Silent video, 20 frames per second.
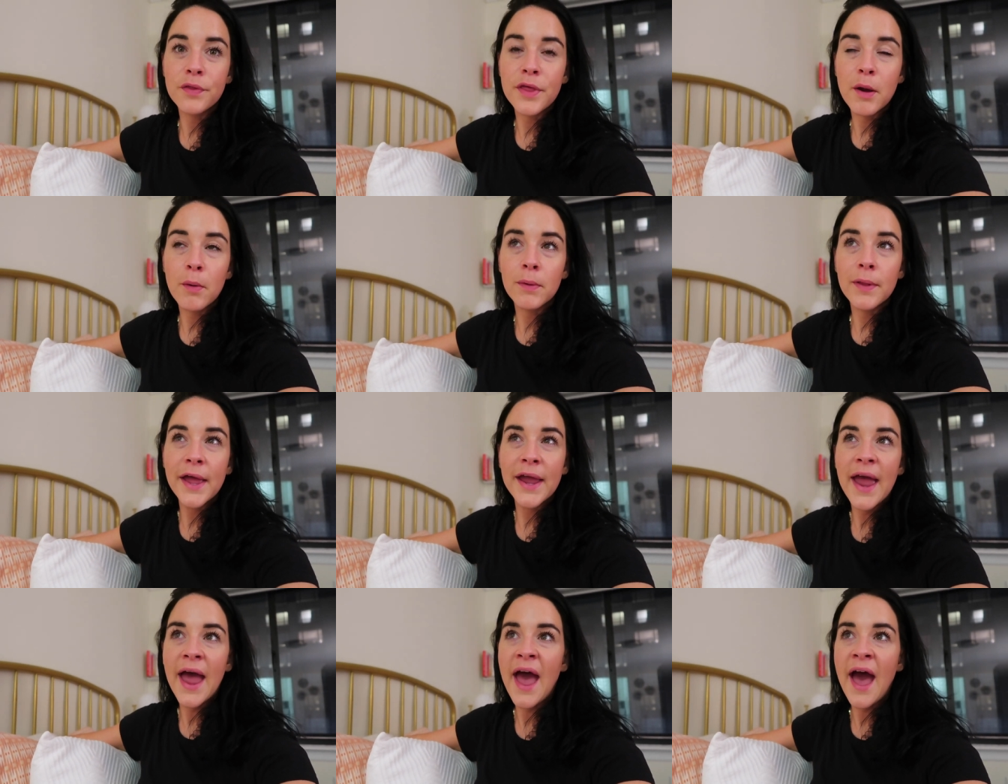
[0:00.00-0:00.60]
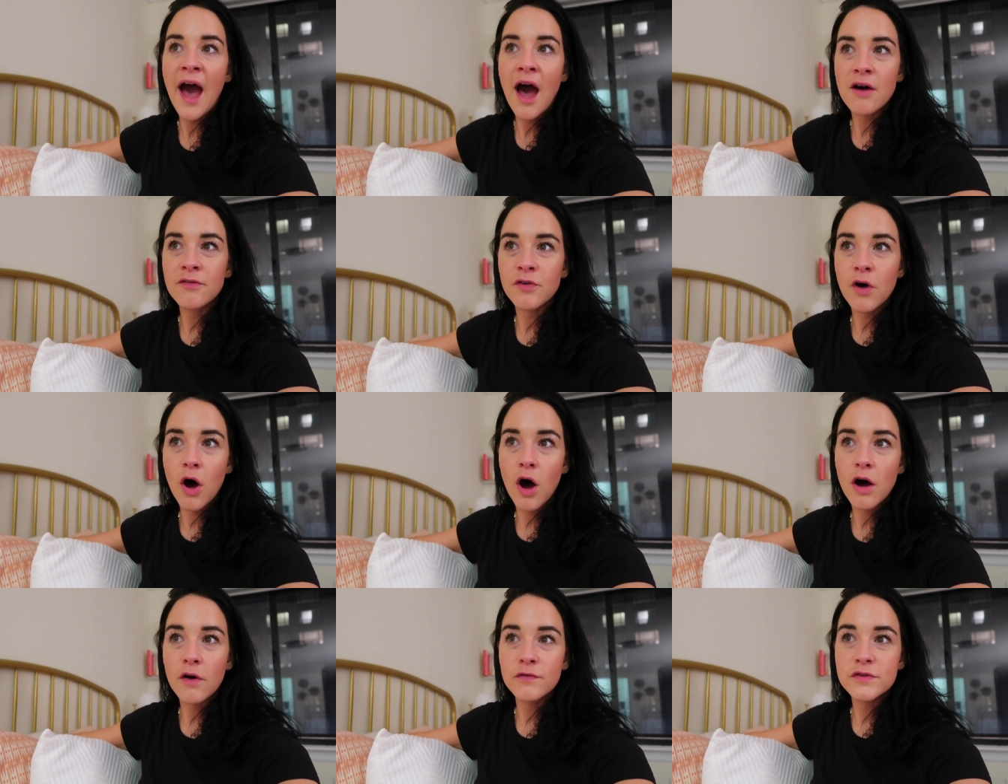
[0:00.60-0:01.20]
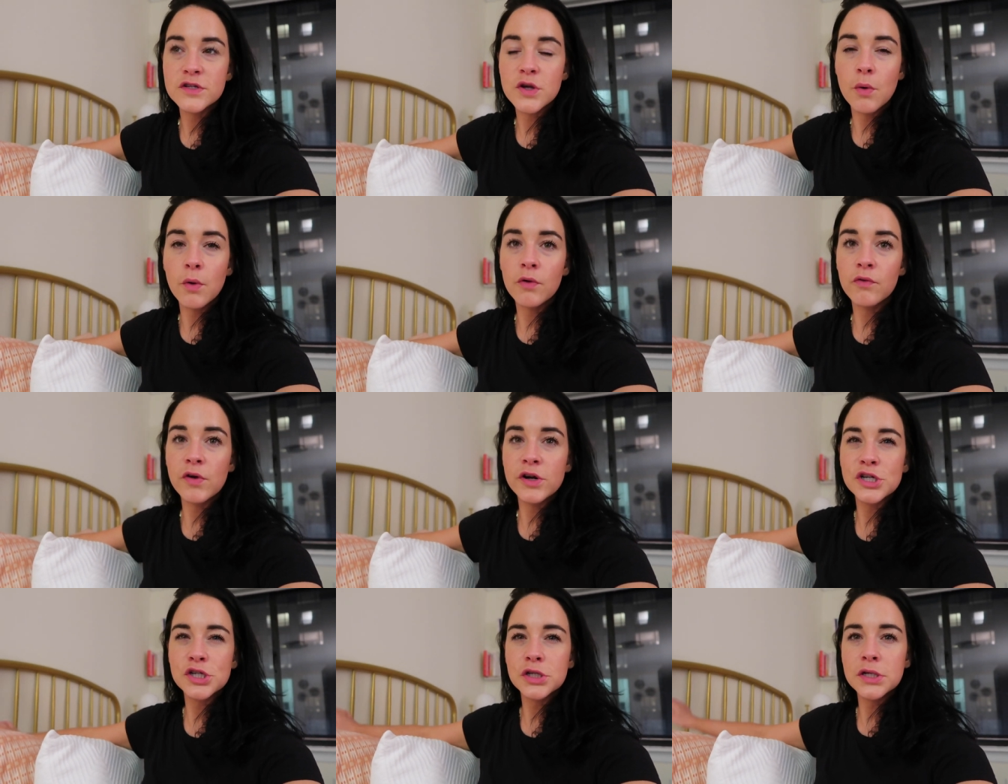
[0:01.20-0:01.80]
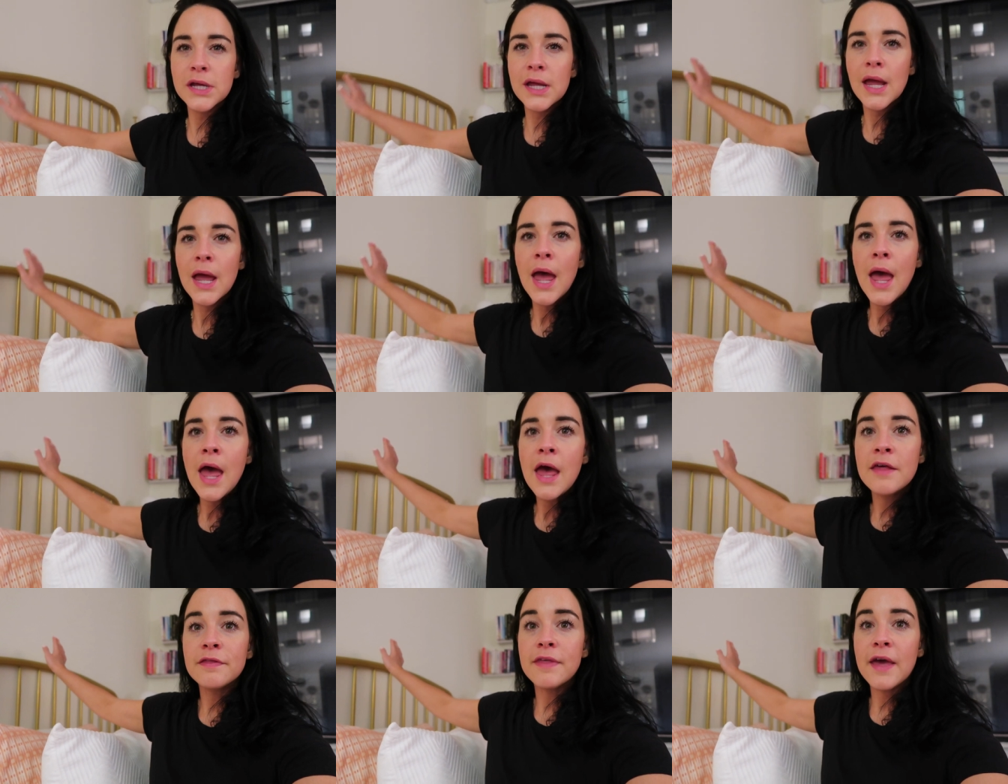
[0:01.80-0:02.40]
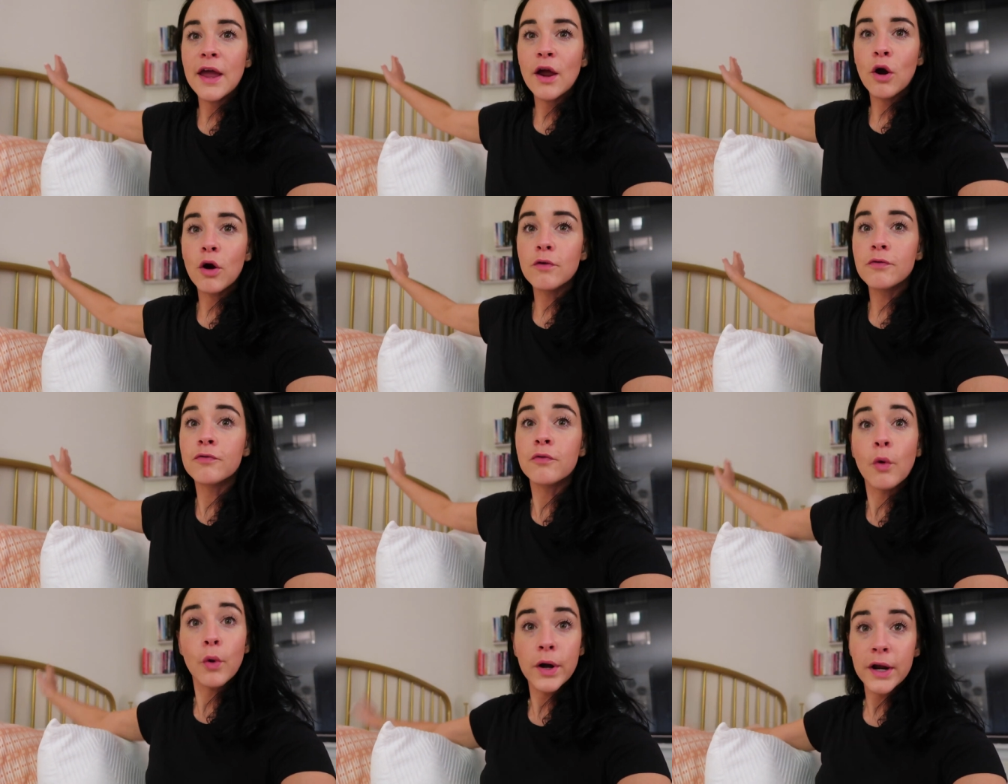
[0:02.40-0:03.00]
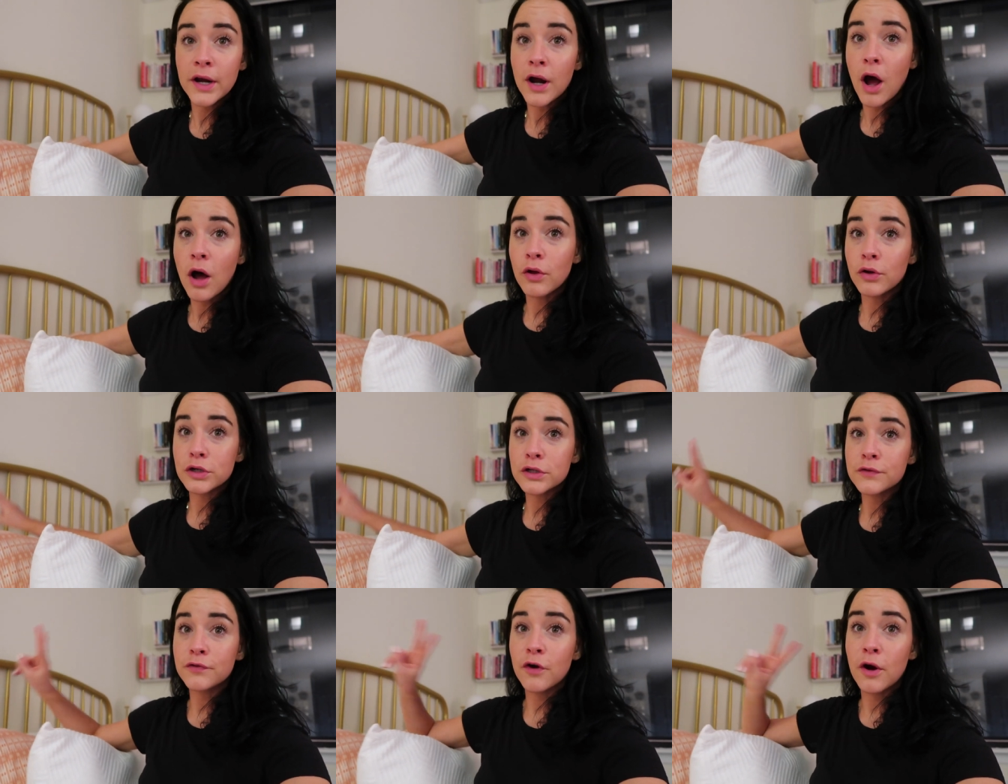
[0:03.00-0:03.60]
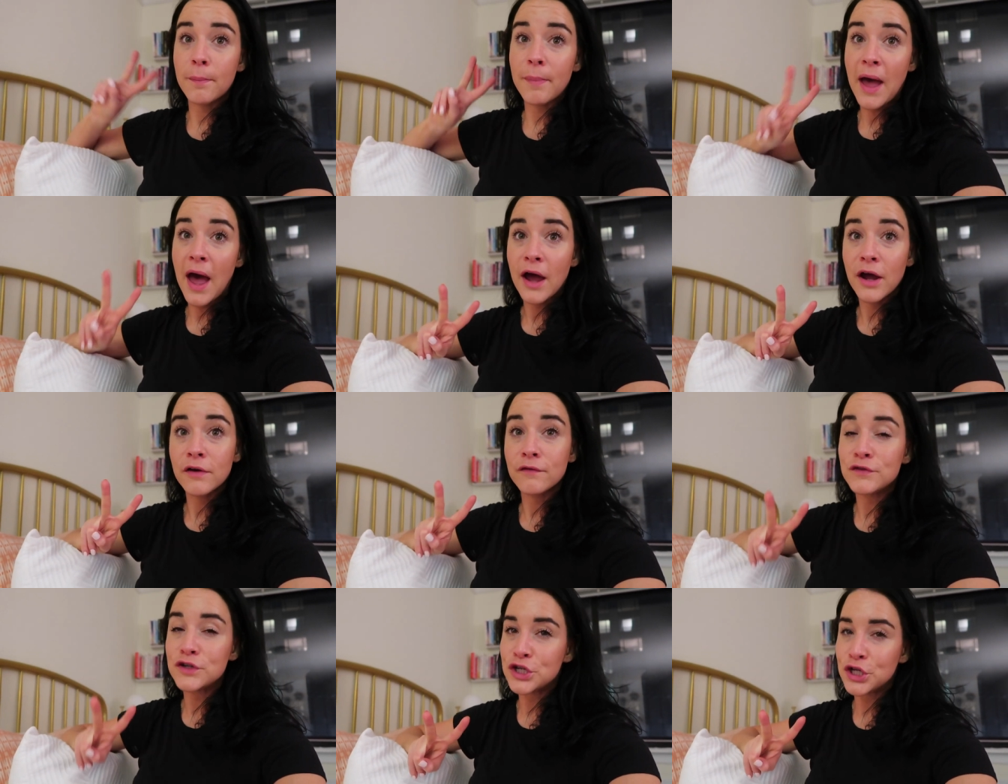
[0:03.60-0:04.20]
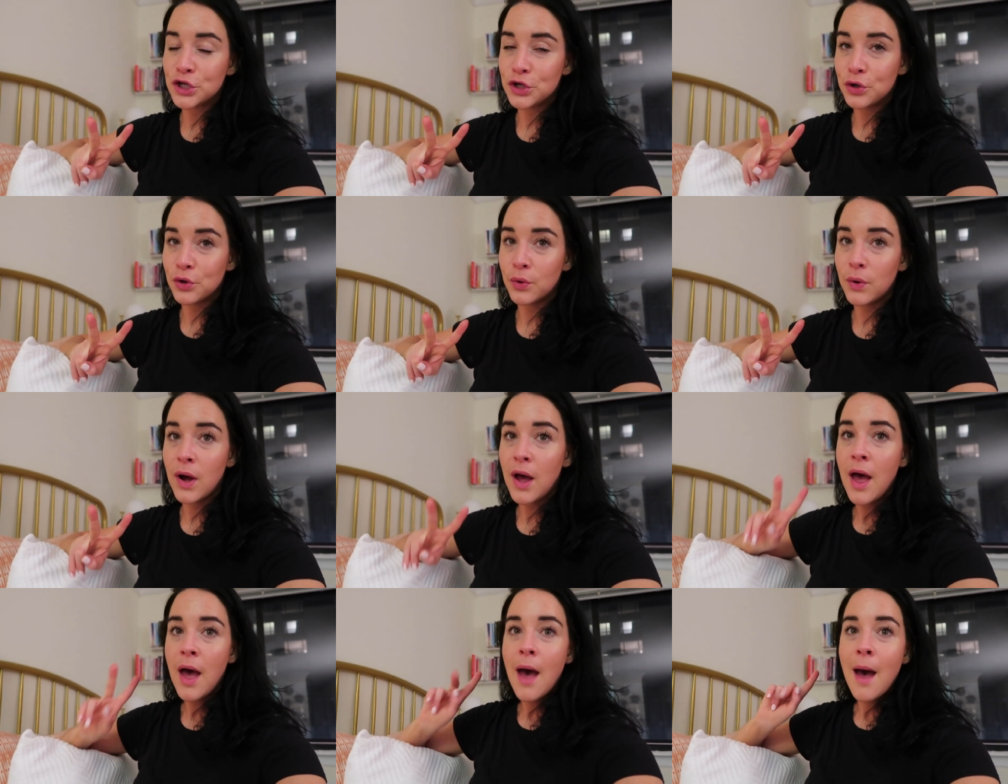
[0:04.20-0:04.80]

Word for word: They were like half off. So originally they are $40 for a pack of two,